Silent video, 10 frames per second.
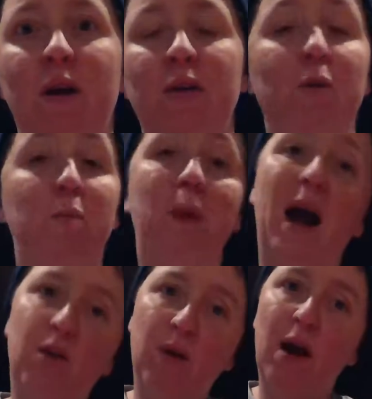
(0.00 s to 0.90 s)

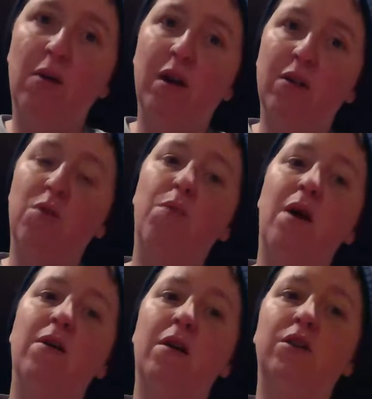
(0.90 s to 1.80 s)
background and your
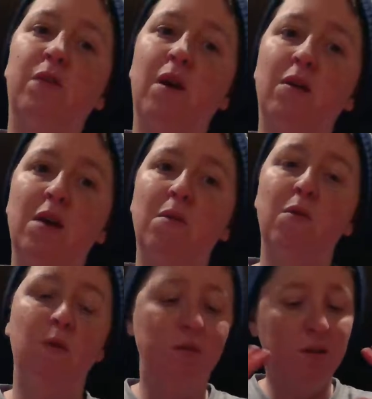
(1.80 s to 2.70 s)
prior knowledge of how
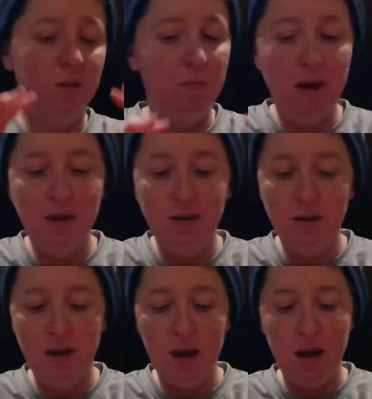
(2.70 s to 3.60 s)
gaming works. It's an
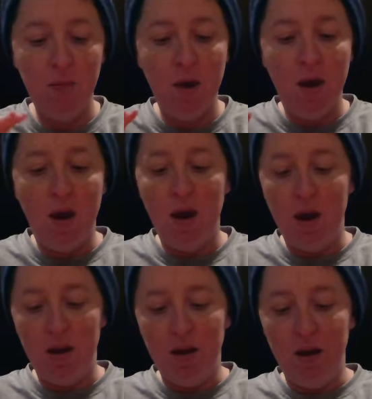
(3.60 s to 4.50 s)
amazing game.
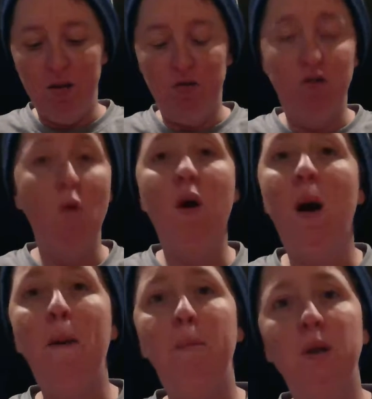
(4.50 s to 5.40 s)
It's so
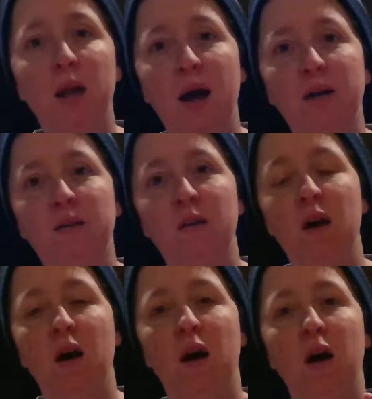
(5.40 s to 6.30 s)
complex.
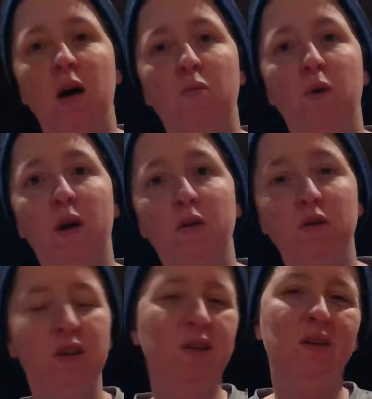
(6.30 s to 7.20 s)

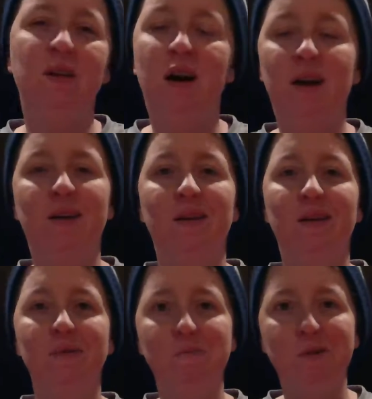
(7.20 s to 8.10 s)
You'll hear a lot
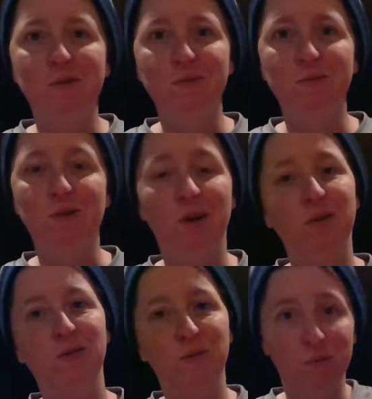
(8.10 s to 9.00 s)
when you talk
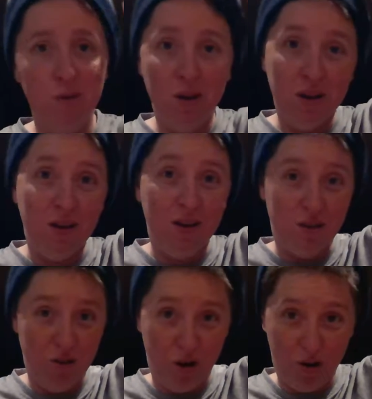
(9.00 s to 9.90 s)
to
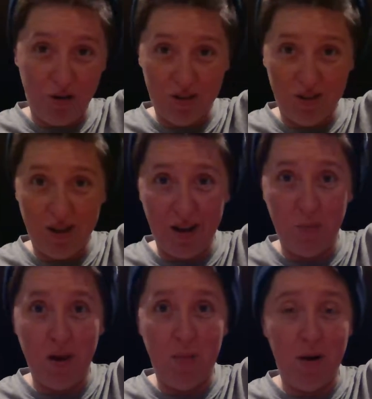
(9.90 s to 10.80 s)
nerds like
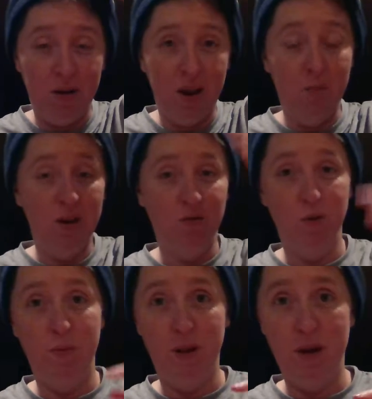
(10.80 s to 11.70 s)
me about gaming is
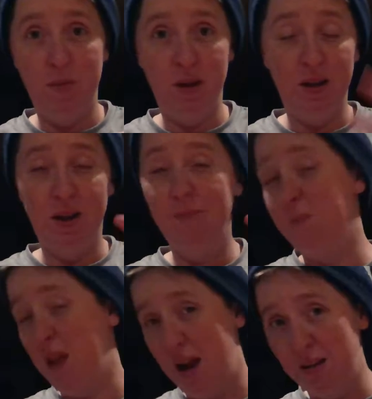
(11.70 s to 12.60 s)
replayability. It
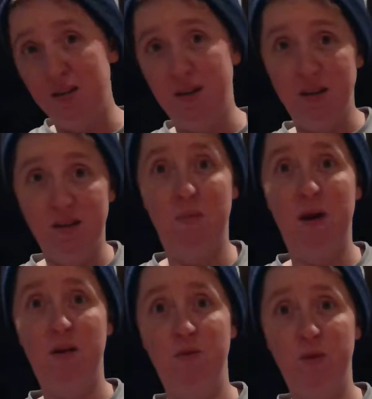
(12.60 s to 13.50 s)
has a decent
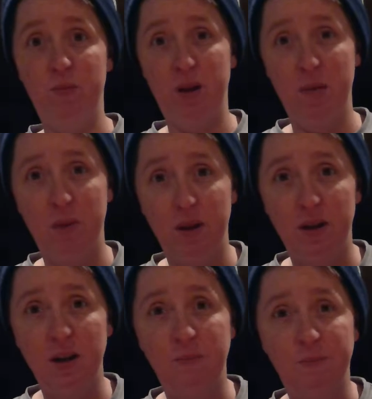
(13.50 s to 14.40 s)
amount of
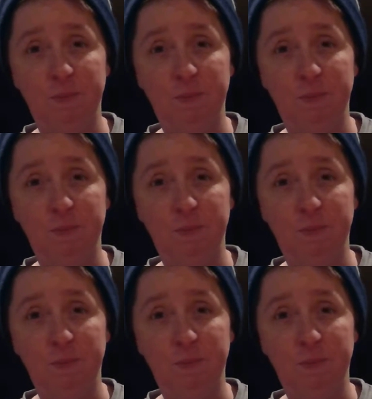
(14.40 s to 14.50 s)
replayability.